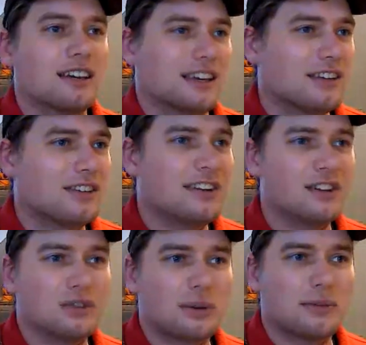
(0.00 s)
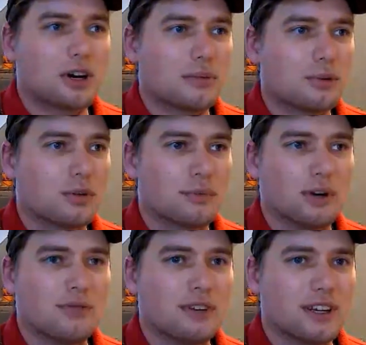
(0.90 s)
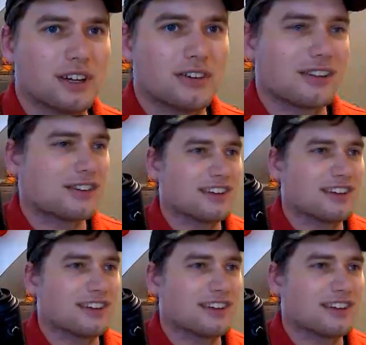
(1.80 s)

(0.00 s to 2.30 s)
it's the Extreme Cardboard Boat video. Let's